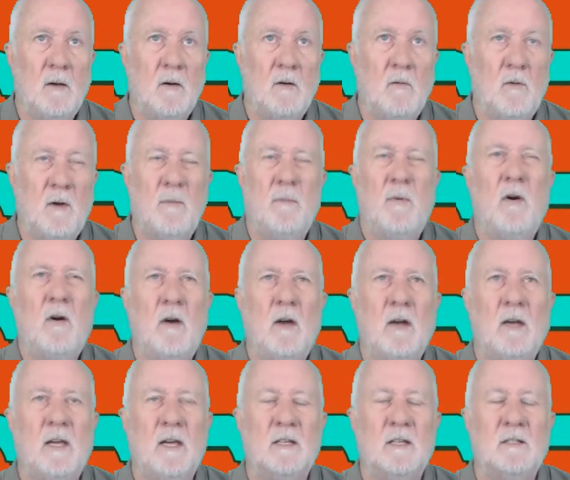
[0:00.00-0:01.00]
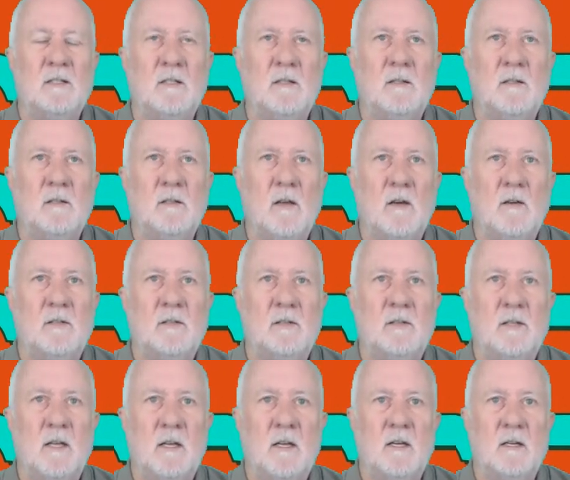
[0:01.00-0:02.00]
whereby I guess those
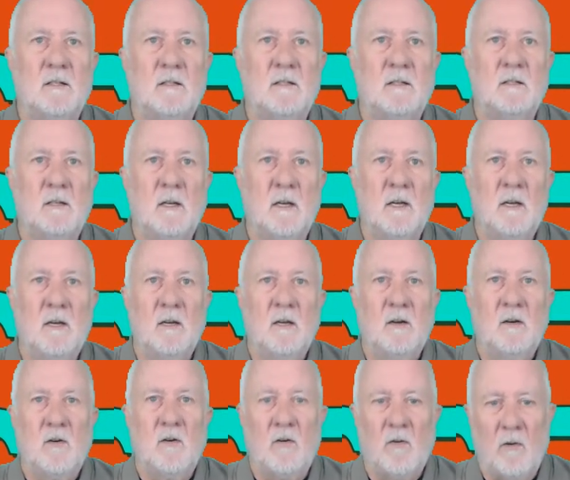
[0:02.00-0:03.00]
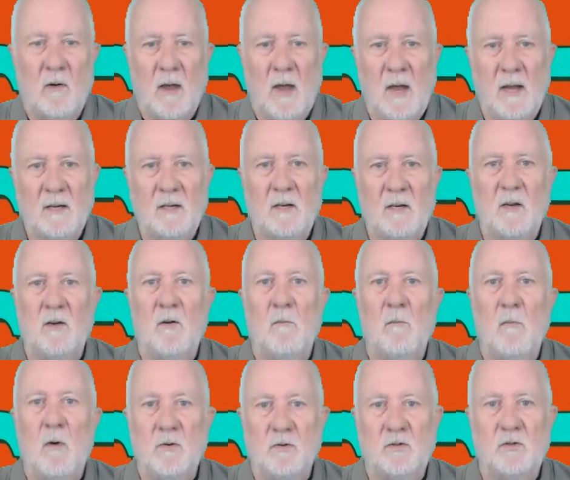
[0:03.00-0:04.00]
things create an
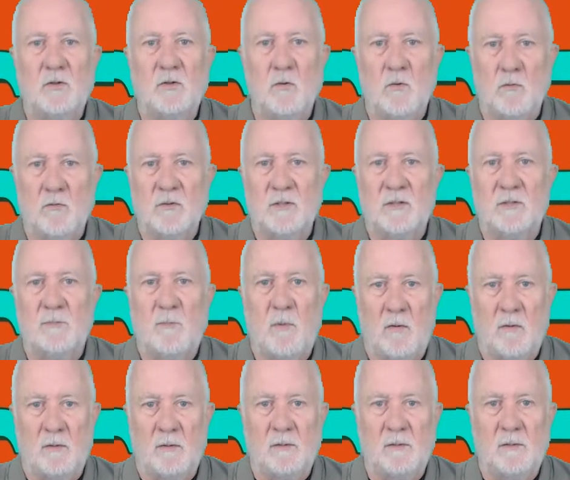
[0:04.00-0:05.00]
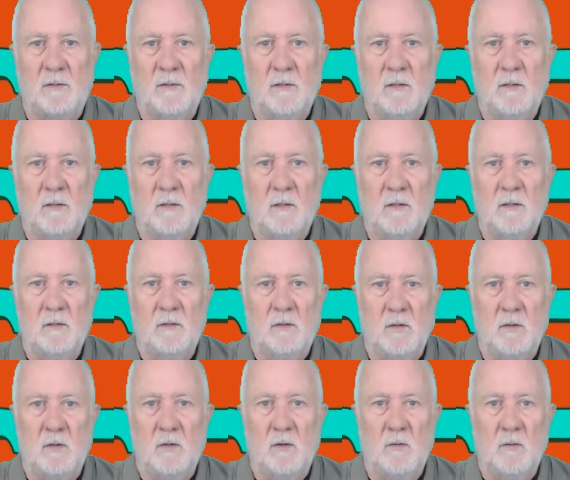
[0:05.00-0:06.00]
emotional response to
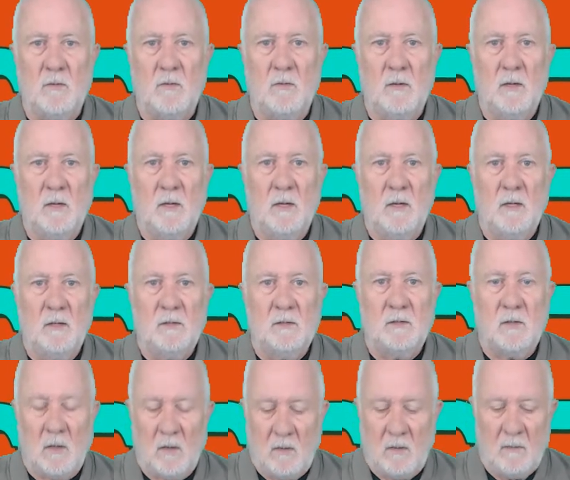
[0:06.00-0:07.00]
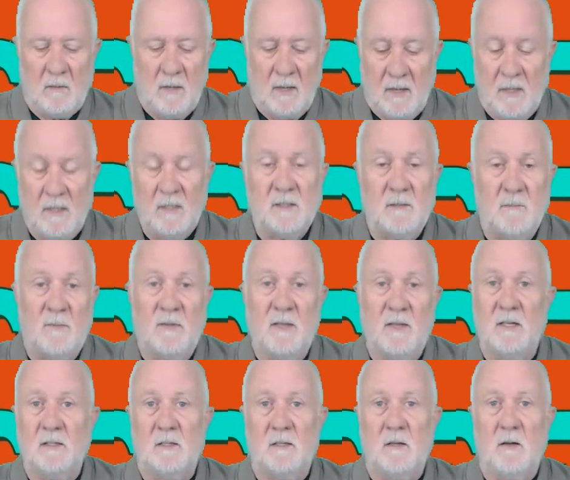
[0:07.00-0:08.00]
you. So it is
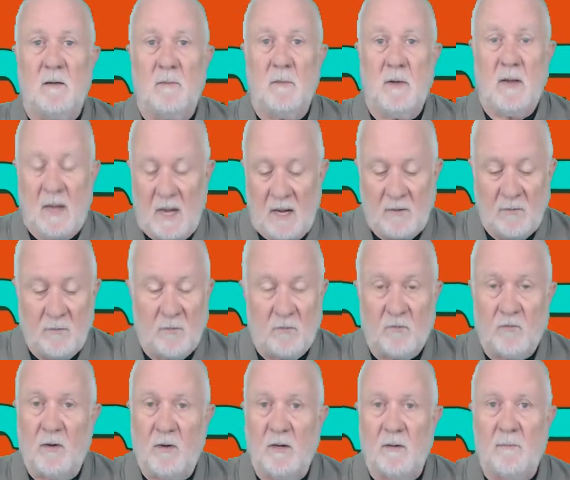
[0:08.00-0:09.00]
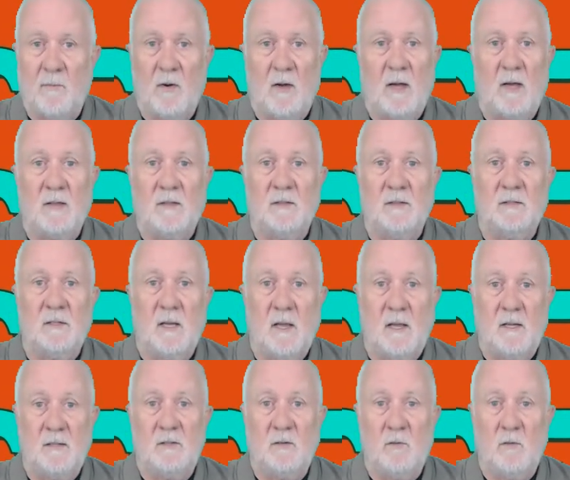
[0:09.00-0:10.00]
things like about how you were treated by others
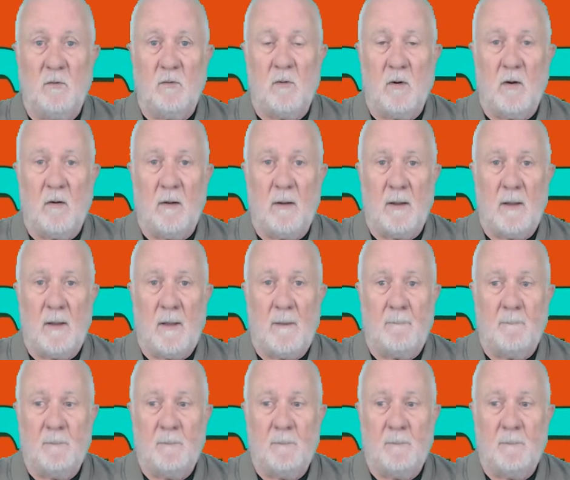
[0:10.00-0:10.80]
as you were growing up.